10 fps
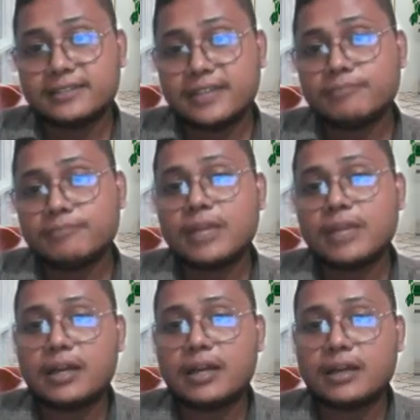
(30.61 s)
some
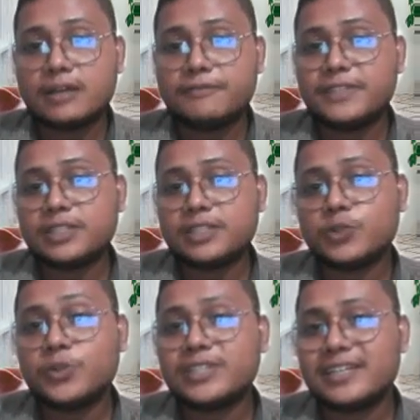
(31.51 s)
features
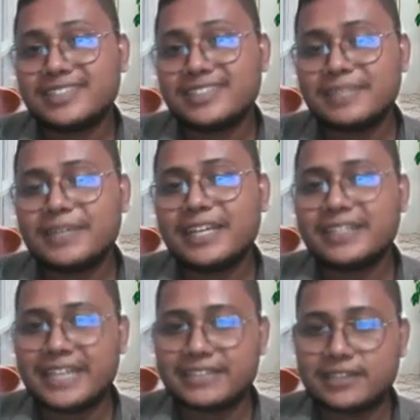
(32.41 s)
which are similar
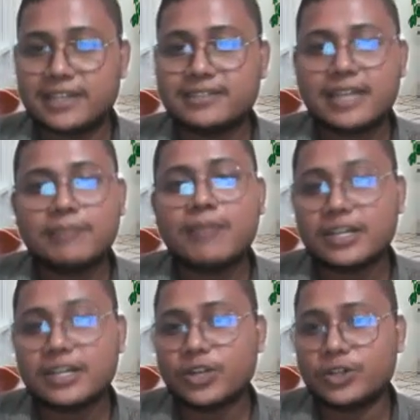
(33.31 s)
in nature and some
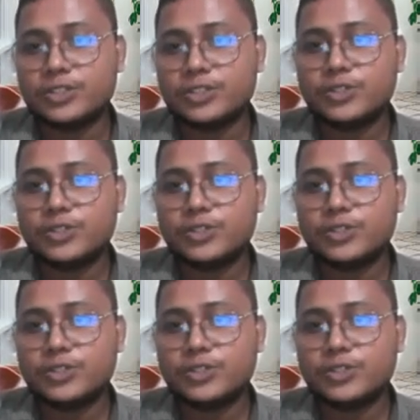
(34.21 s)
are not.